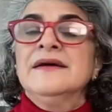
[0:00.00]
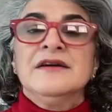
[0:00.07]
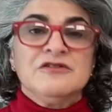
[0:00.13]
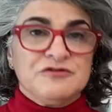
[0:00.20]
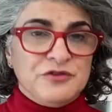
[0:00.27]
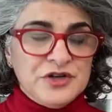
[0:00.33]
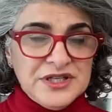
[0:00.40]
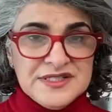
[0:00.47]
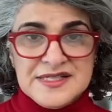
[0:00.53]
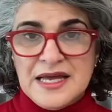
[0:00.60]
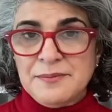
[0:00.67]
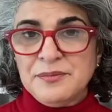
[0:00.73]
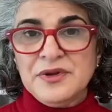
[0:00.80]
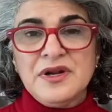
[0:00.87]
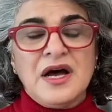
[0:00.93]
For
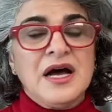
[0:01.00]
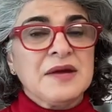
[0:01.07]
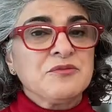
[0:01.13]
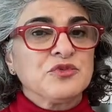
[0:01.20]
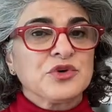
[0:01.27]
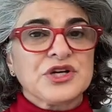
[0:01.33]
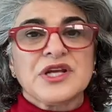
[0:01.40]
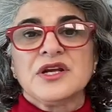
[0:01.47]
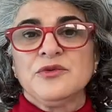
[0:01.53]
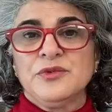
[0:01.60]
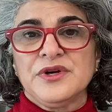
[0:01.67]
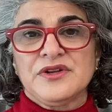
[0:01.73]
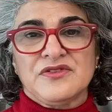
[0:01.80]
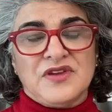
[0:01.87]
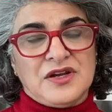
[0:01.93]
example, I'm working
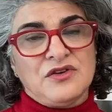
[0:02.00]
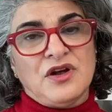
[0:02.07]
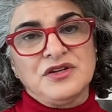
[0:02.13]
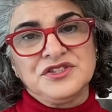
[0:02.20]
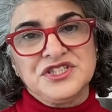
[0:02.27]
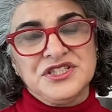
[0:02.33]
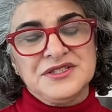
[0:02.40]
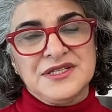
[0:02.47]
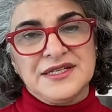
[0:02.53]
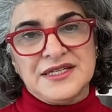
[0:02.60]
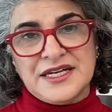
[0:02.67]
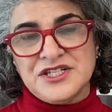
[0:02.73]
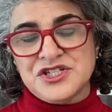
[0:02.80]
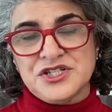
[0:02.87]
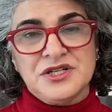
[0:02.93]
with technology
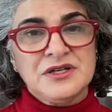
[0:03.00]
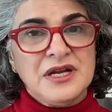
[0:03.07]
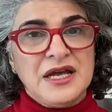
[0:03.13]
integration,